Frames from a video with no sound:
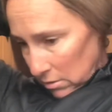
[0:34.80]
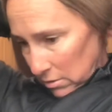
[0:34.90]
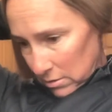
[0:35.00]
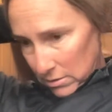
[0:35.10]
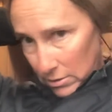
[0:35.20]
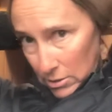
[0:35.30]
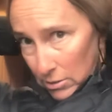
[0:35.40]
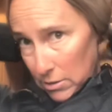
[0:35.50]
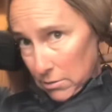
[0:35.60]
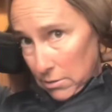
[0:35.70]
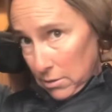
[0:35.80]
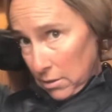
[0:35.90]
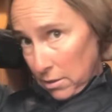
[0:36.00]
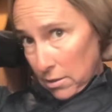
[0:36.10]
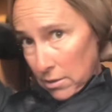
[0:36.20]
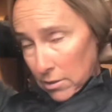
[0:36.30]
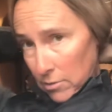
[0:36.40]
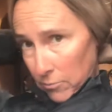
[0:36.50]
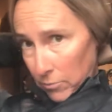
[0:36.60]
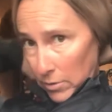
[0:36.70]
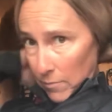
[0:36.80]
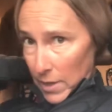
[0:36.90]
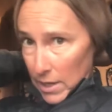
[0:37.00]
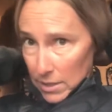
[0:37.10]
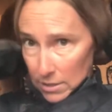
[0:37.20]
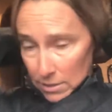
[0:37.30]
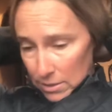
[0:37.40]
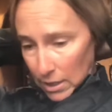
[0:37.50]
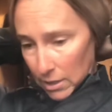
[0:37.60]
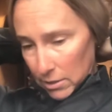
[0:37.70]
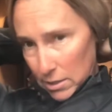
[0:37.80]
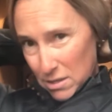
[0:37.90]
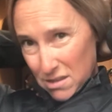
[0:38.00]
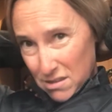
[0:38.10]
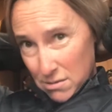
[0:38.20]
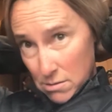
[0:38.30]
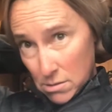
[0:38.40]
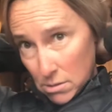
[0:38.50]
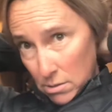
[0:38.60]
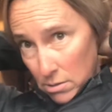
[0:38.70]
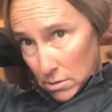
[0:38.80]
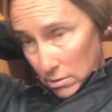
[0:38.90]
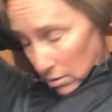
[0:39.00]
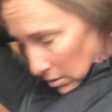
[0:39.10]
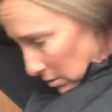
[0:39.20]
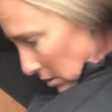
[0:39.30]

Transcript: Secure it with a band tightly. And